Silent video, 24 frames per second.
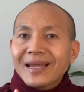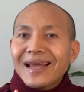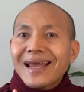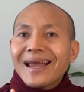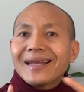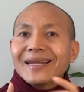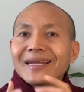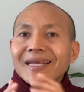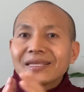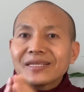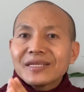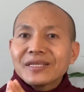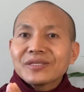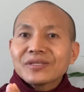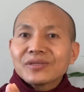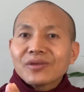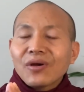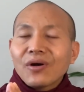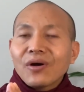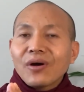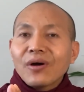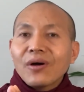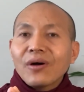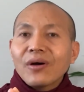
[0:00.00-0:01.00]
This is
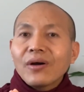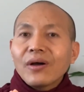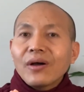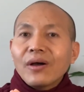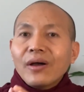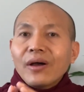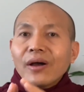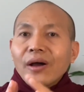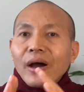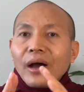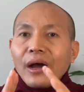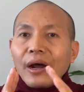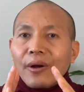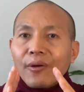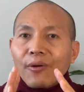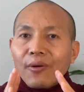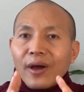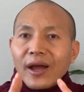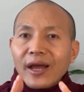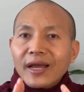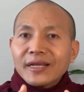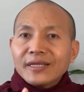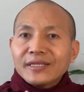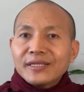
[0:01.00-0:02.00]
called
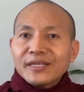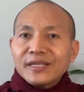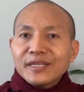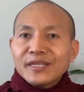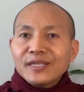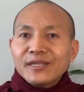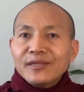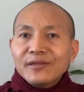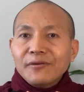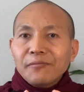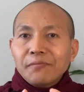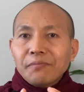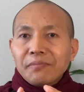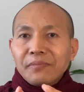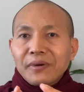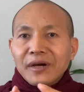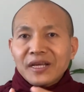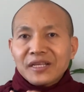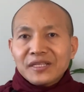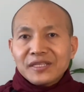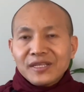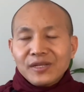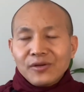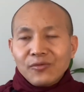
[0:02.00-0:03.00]
arising,
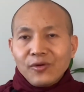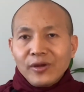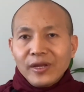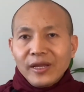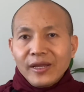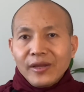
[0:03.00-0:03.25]
passing away.